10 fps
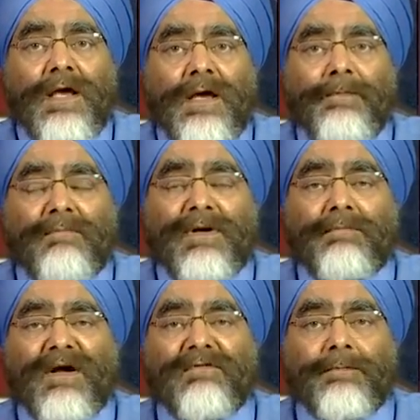a
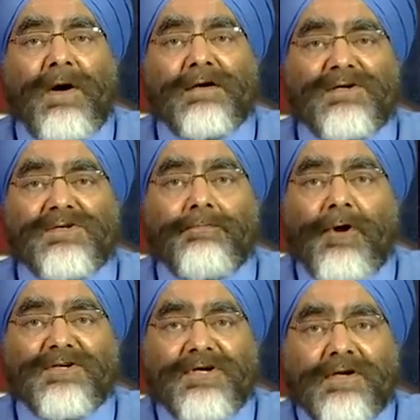public-private partnership
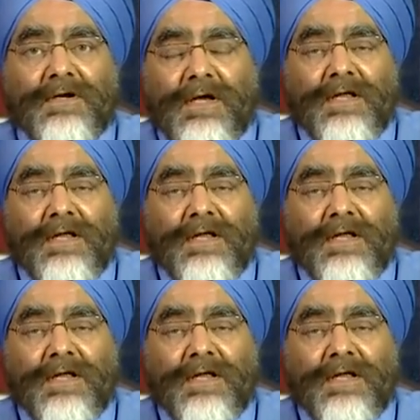project.